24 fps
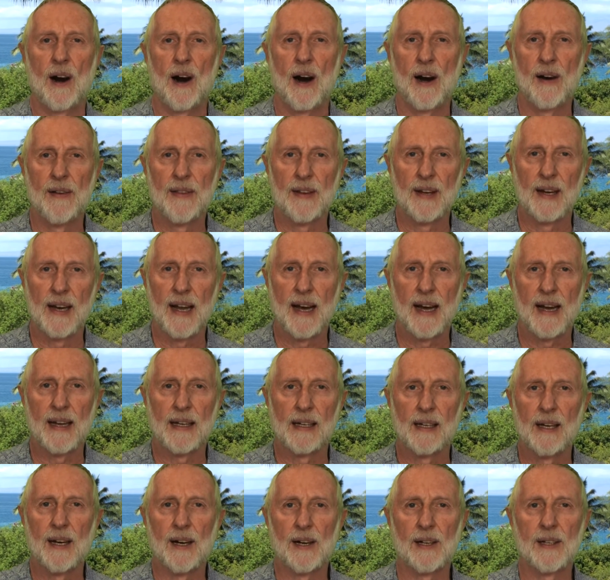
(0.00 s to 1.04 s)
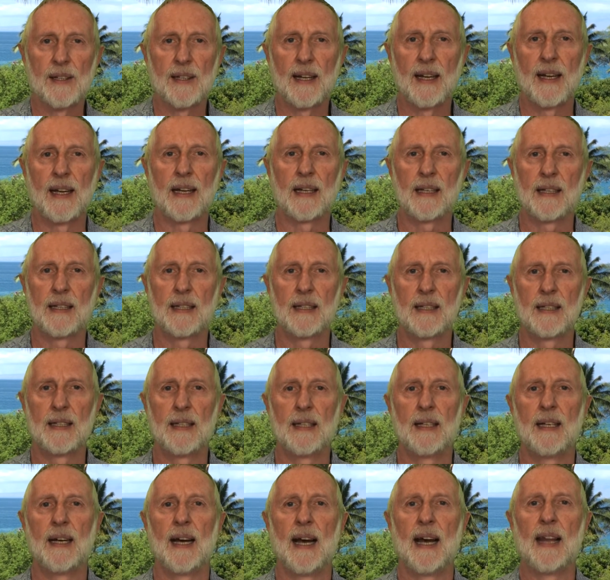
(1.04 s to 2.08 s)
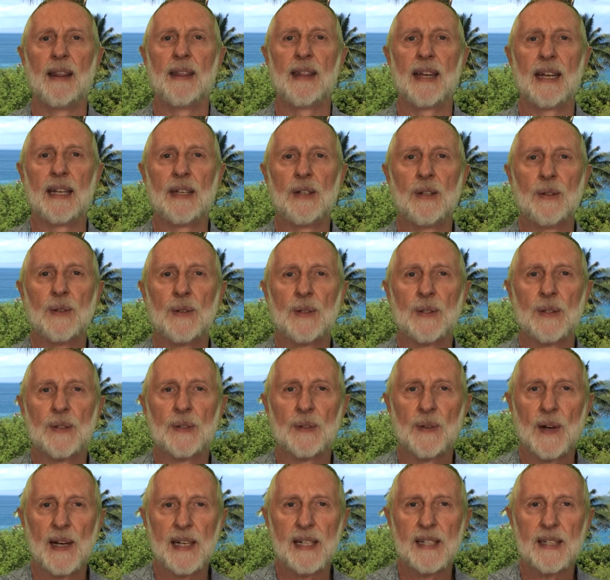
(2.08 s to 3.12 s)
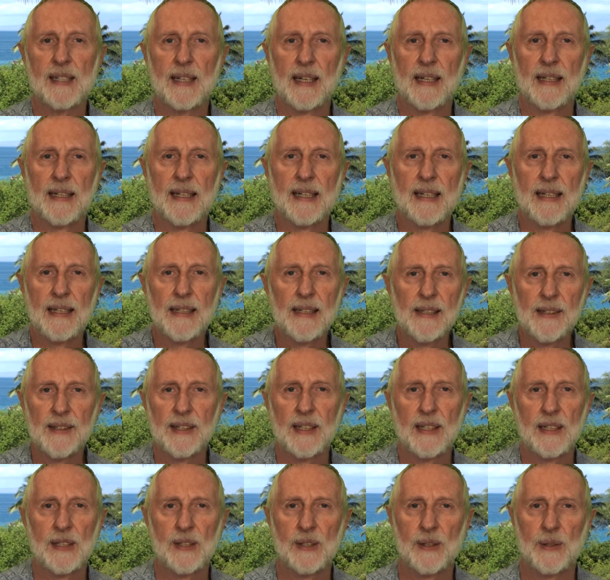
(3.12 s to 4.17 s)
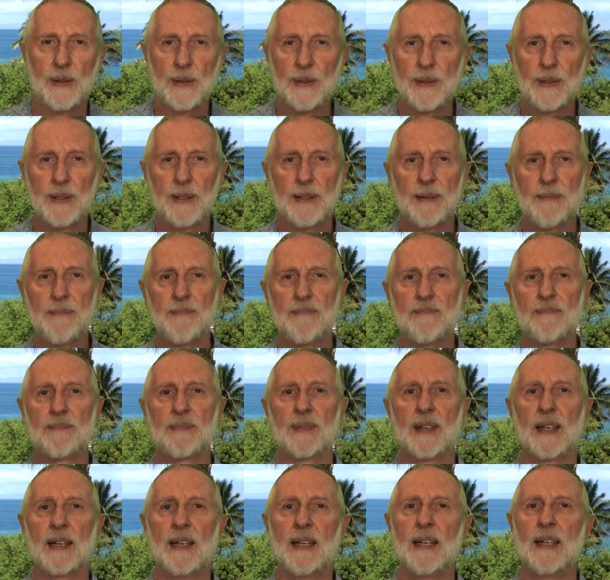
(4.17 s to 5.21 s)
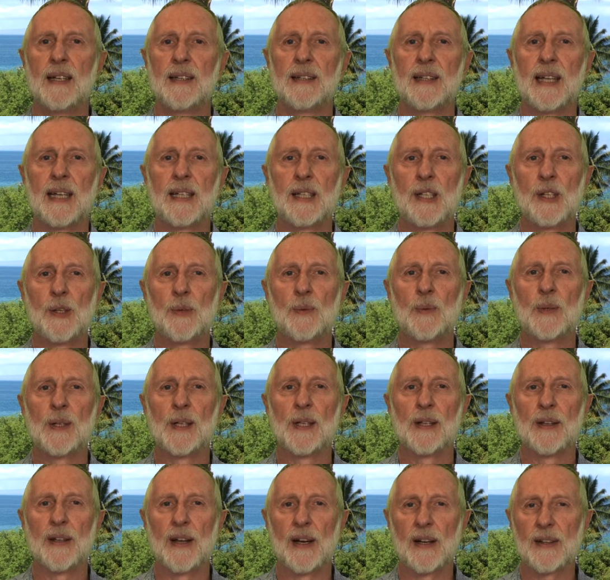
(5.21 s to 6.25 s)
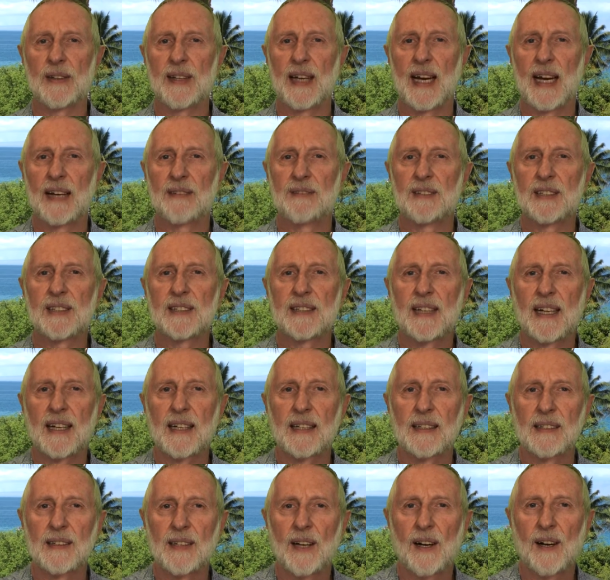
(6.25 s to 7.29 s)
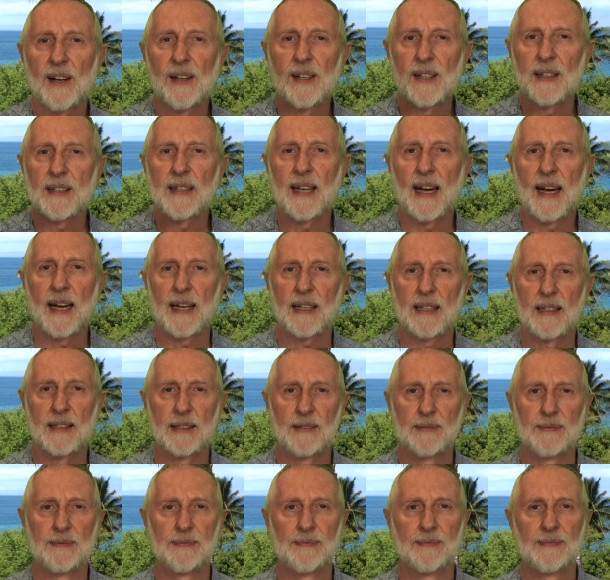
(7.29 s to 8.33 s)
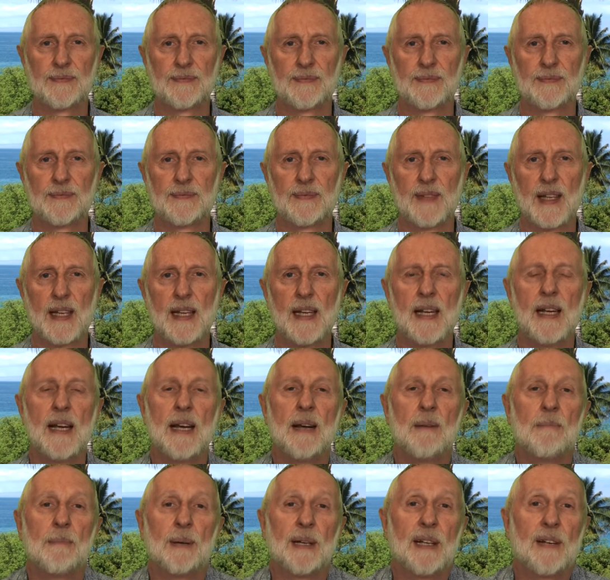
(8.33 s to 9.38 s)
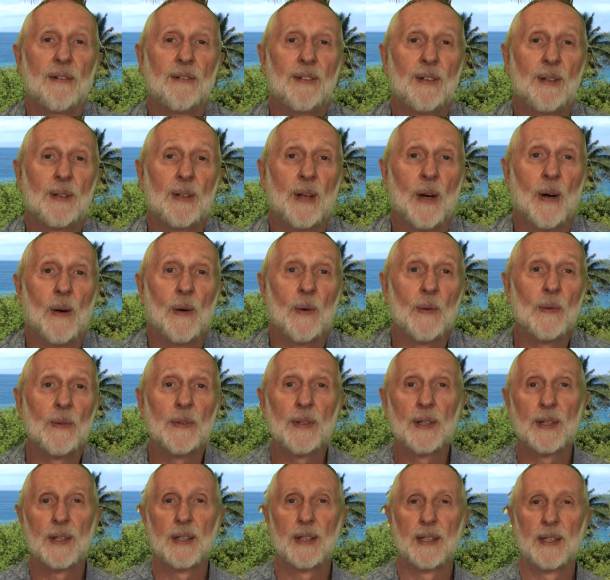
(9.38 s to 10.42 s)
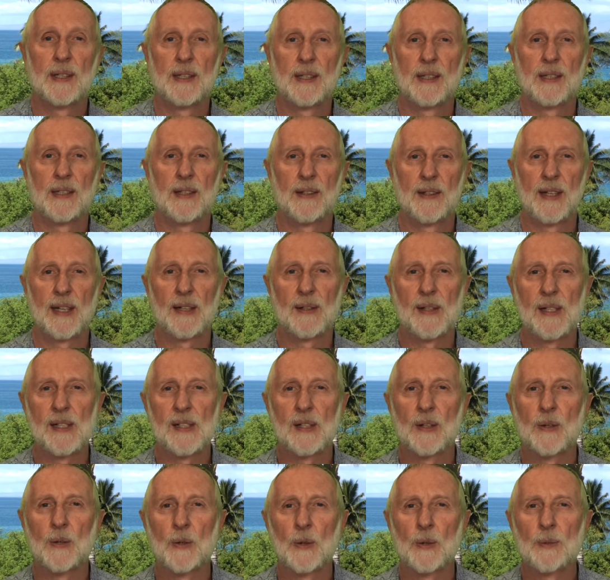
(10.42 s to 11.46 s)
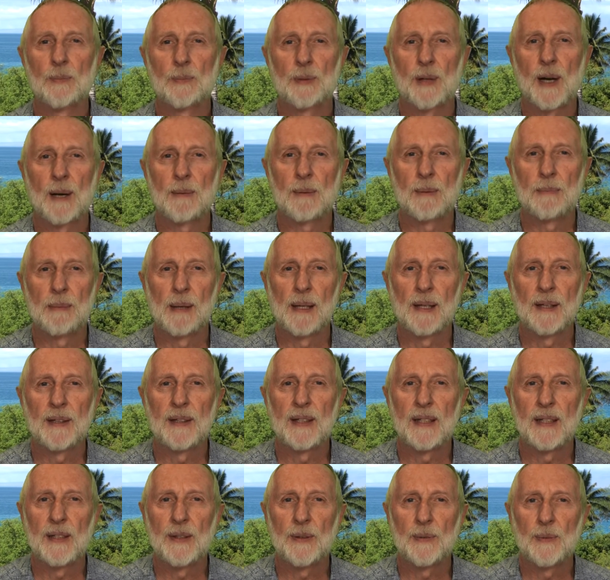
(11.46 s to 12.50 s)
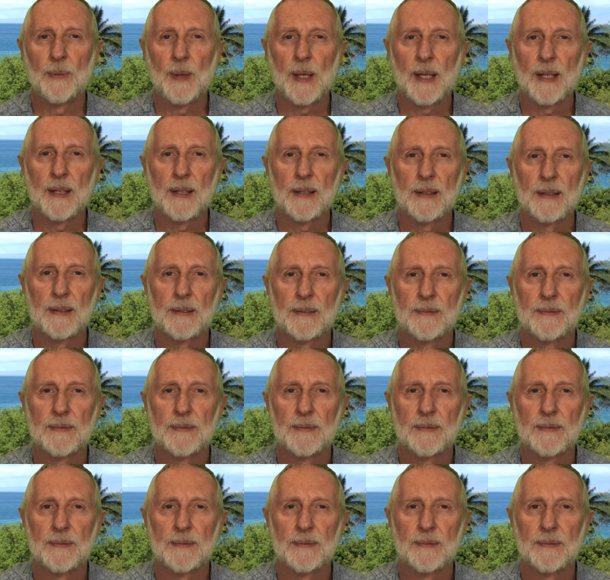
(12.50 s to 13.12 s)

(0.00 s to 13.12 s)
underlying heartache, and then you address and heal the issue, then you will not have a second heart attack. But if you don't, there is a good probability you will.